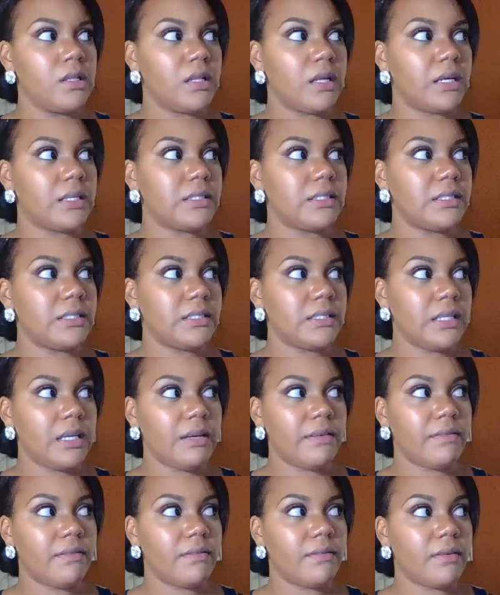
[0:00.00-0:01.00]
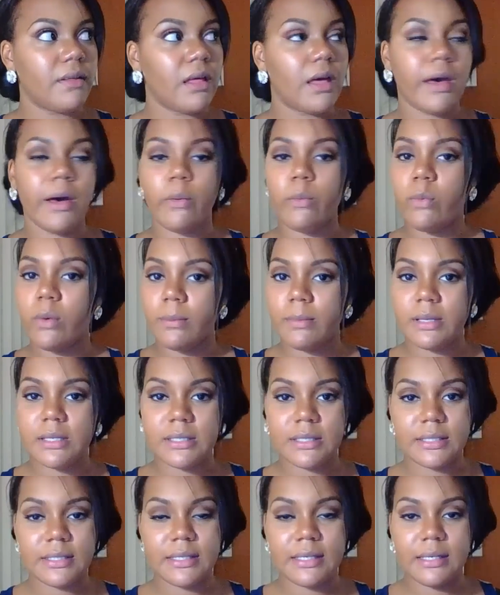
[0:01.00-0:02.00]
Let's see, a
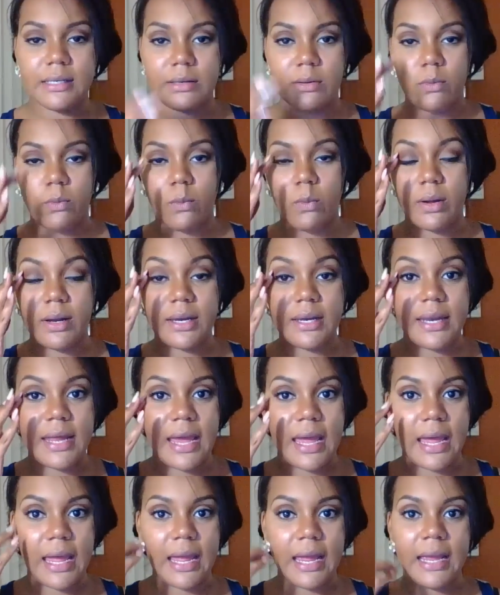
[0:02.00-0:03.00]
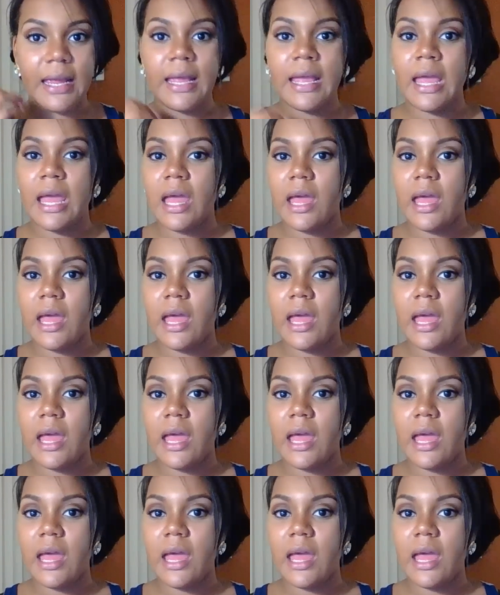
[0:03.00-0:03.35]
woman's one a day.